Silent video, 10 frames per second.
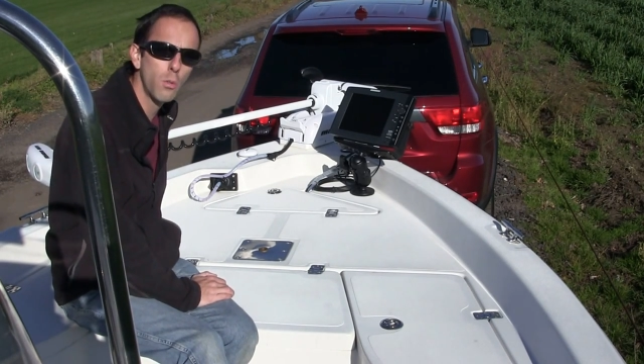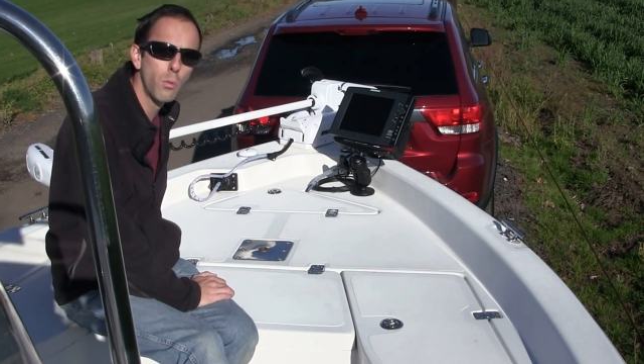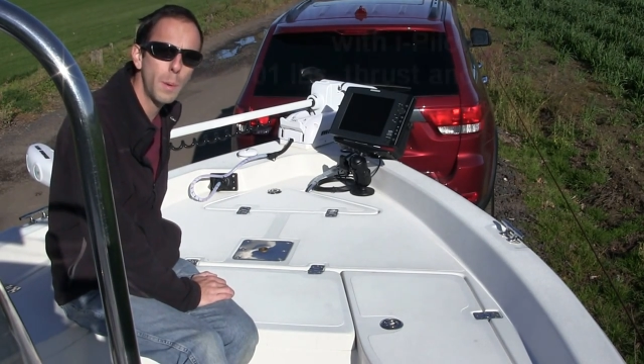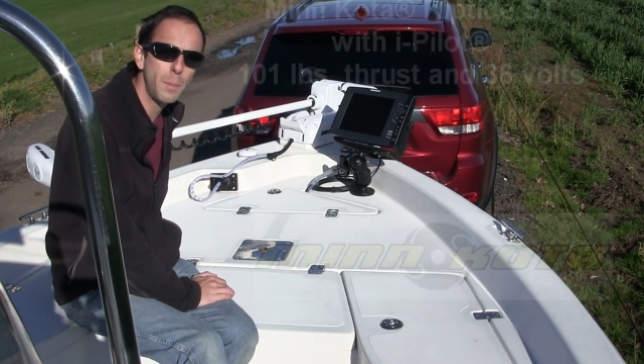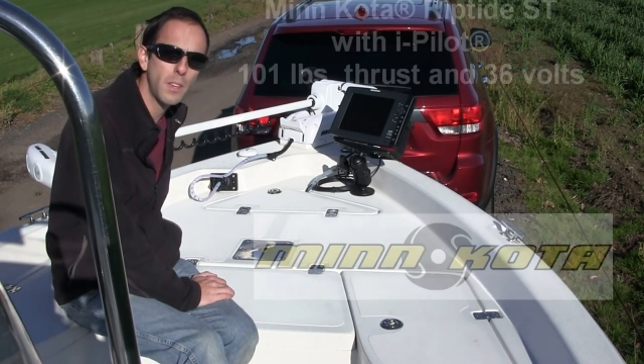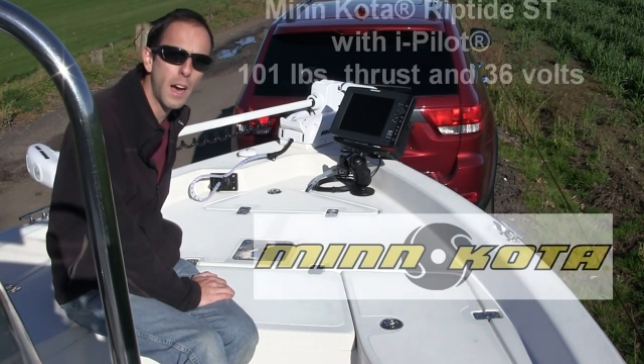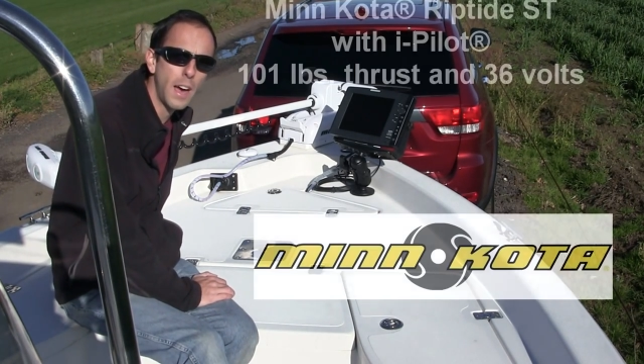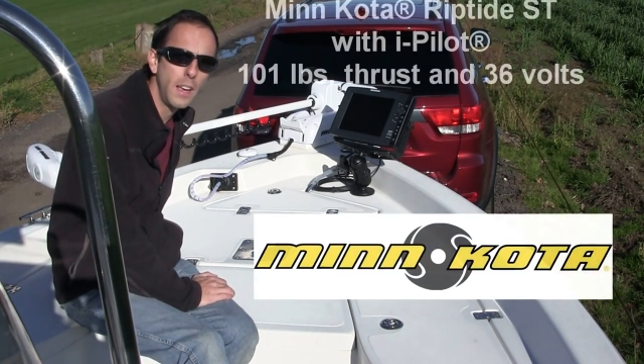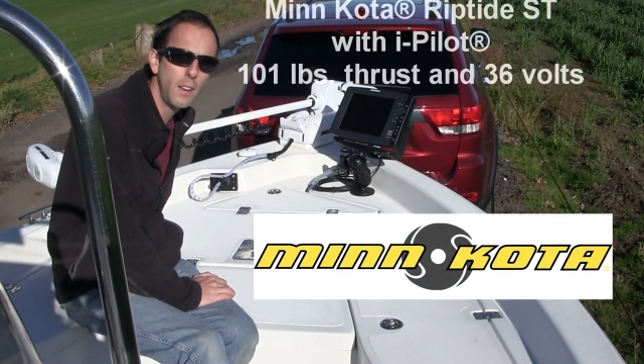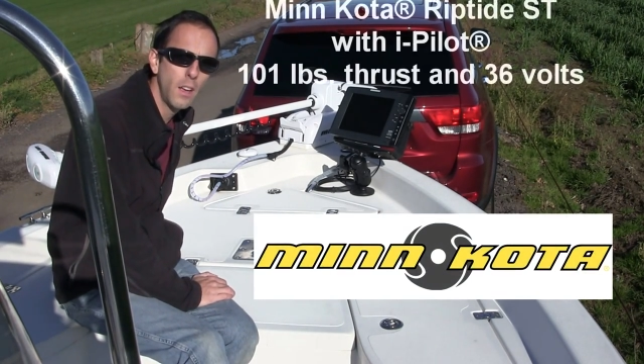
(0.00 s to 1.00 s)

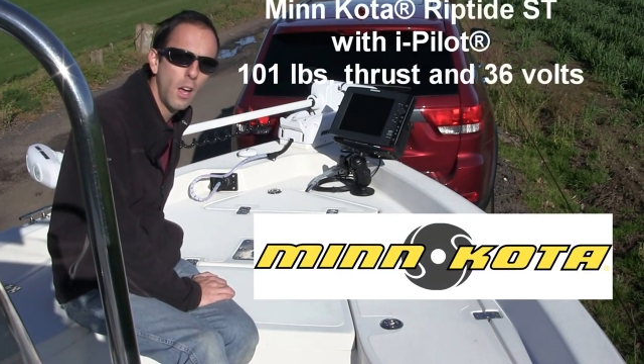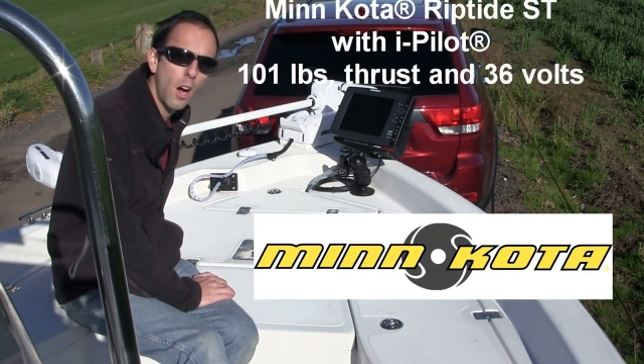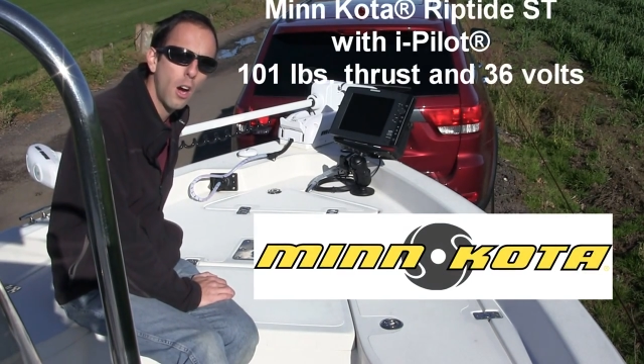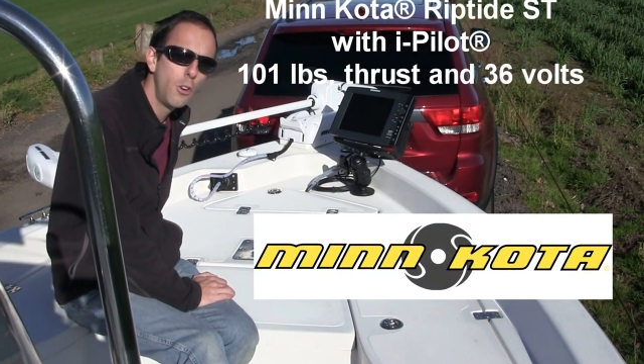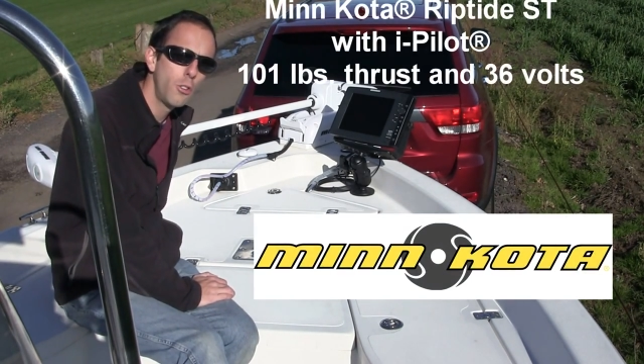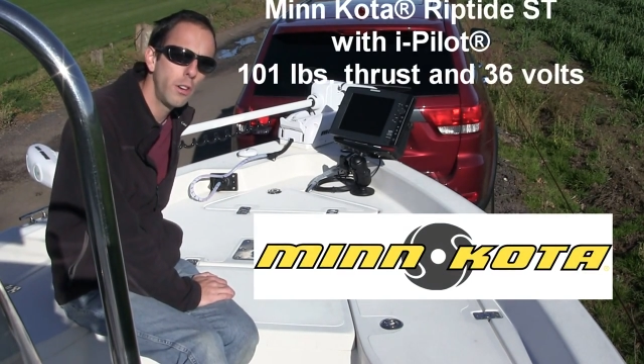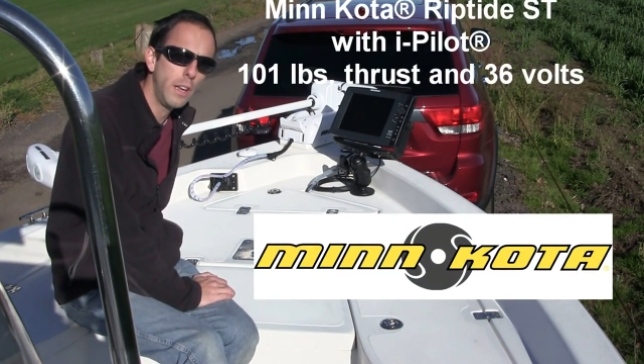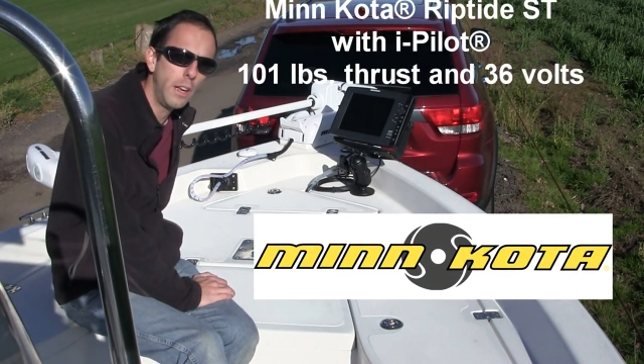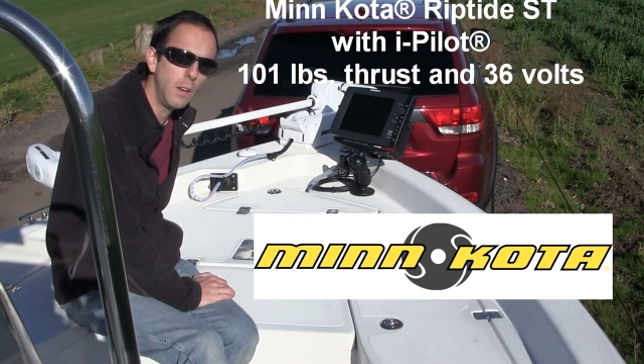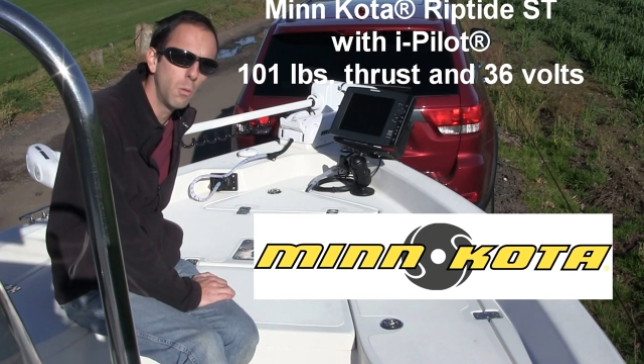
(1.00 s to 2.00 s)
Riptide,
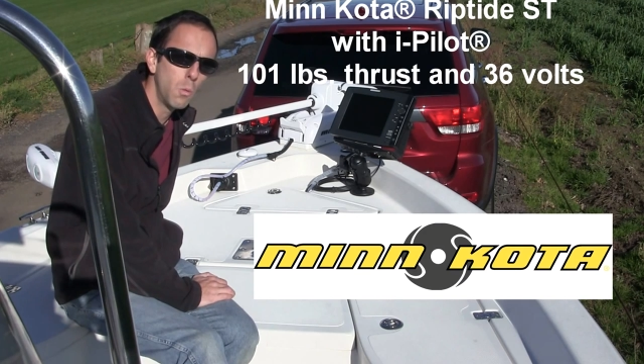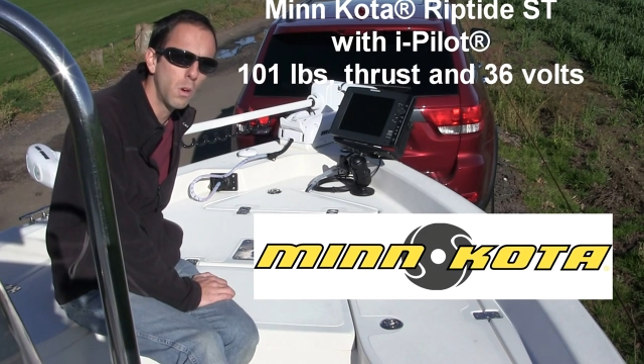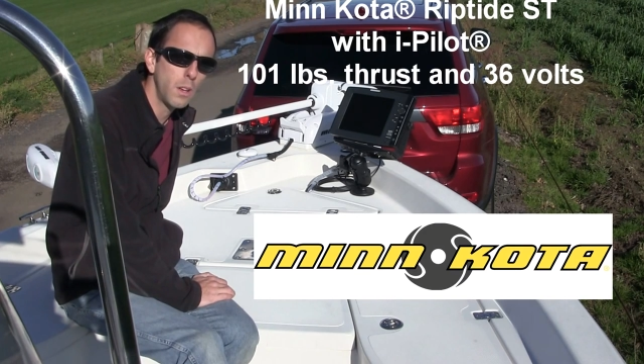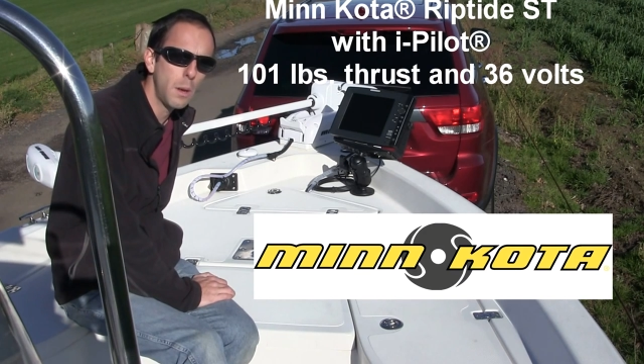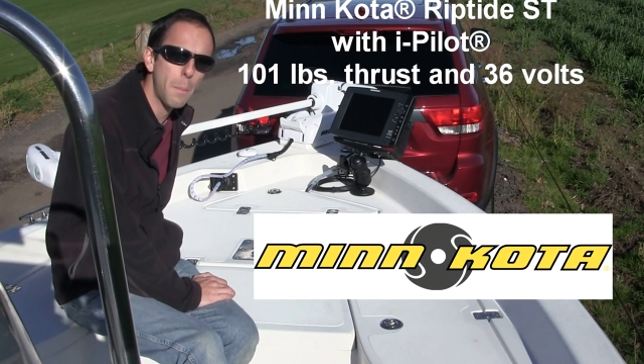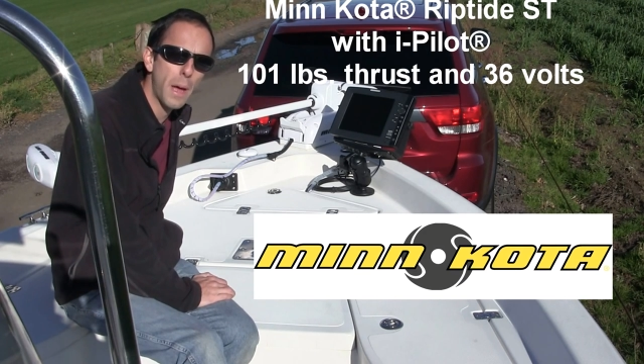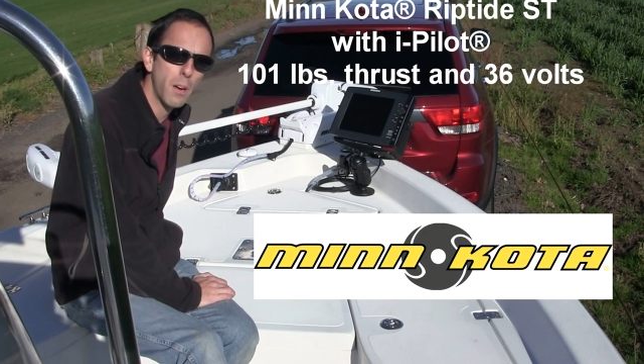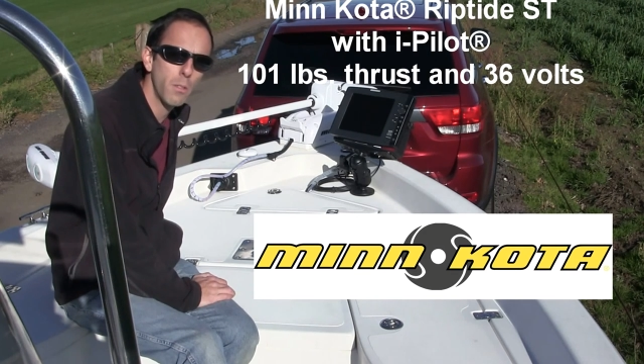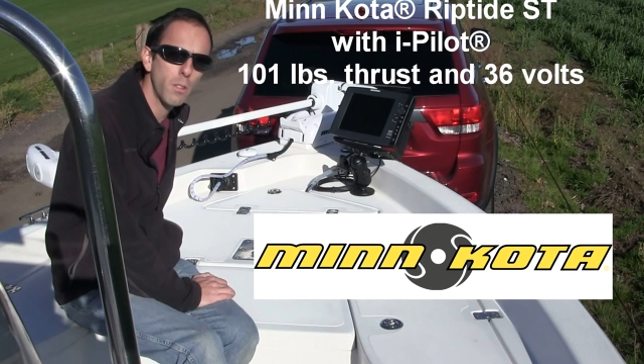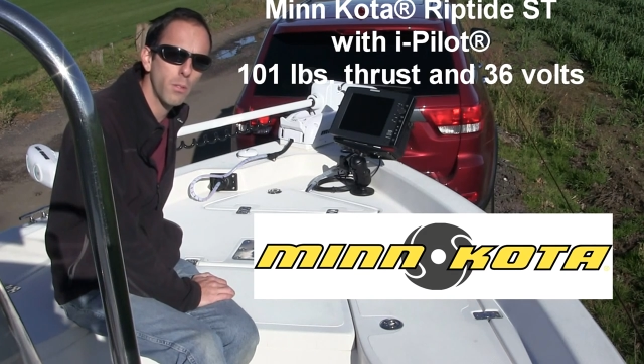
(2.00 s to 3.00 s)
101
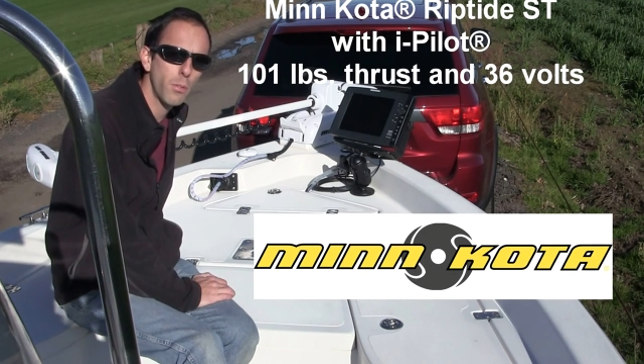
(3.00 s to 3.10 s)
pounds of